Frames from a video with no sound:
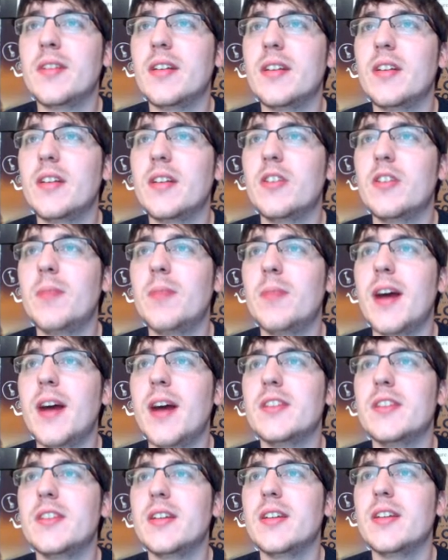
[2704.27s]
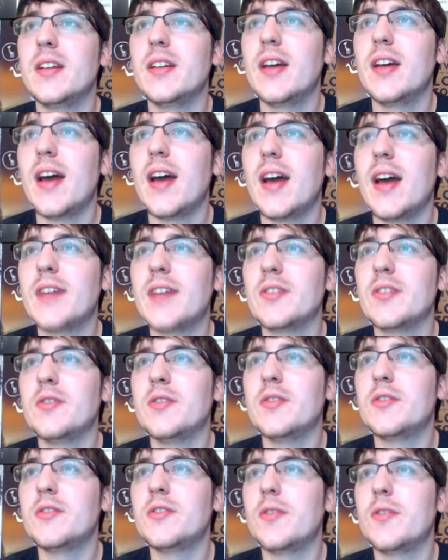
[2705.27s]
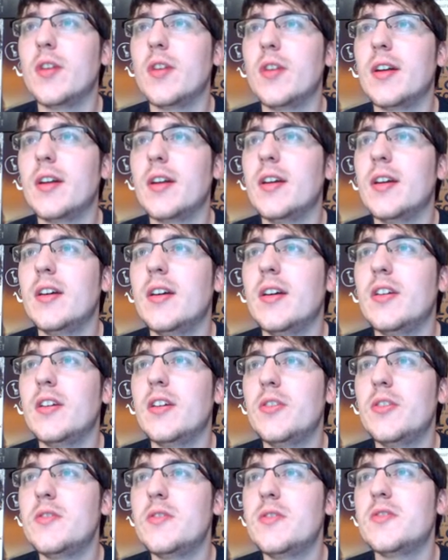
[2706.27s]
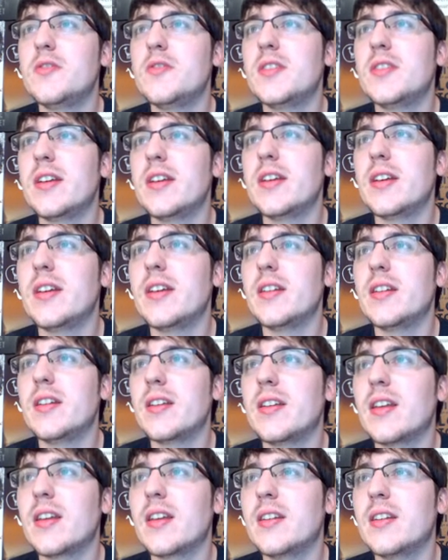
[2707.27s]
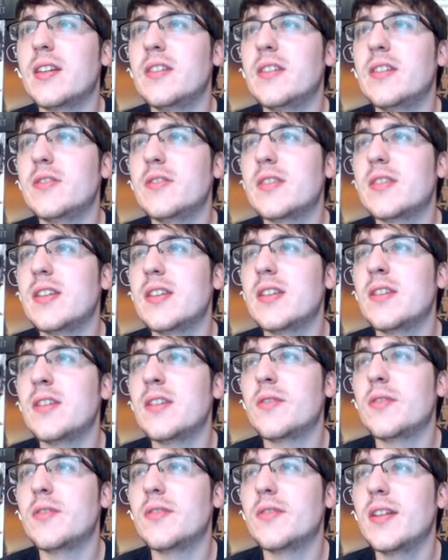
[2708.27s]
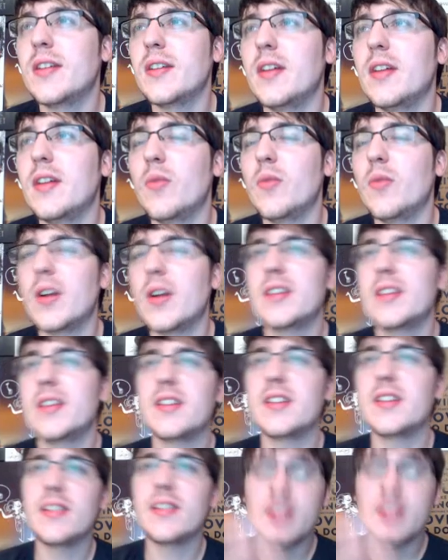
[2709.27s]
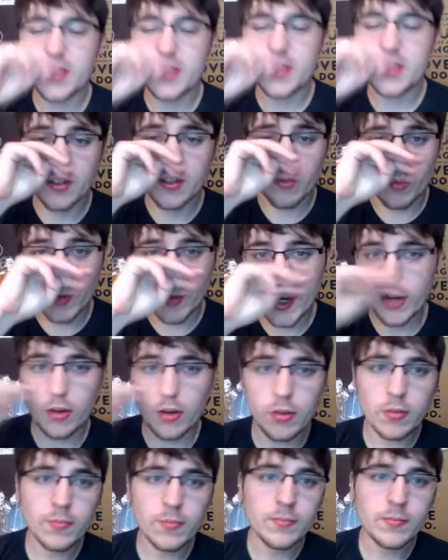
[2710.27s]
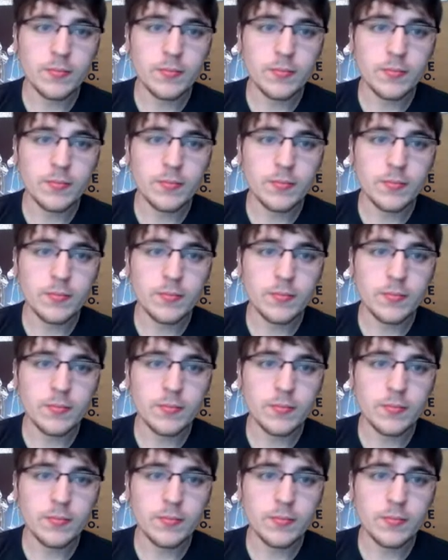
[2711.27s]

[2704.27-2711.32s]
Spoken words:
Who buys it? Has no use for it. Who uses it? Can neither see nor feel it. What is it? This is a riddle.